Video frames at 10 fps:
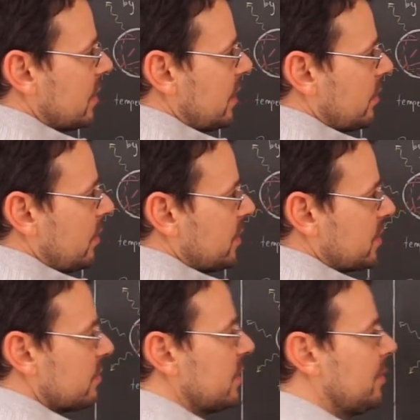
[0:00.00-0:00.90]
At a
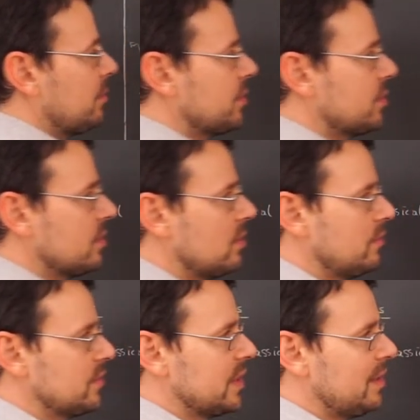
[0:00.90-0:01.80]
constant temperature
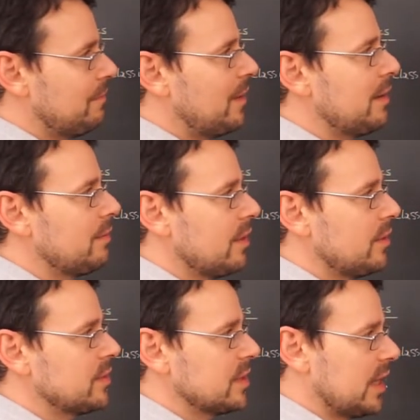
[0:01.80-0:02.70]
of, say,
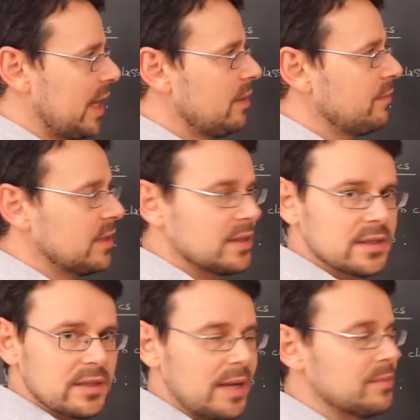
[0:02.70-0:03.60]
5000
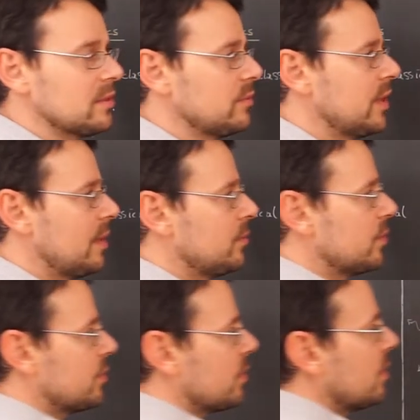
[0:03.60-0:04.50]
kelvins, the absolute
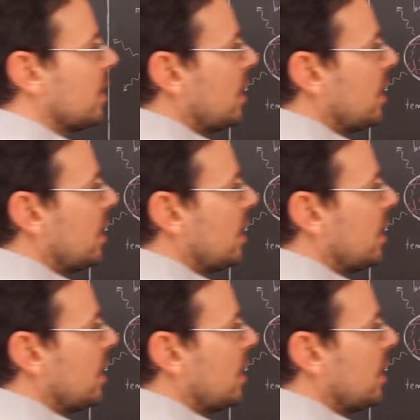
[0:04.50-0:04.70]
temperature,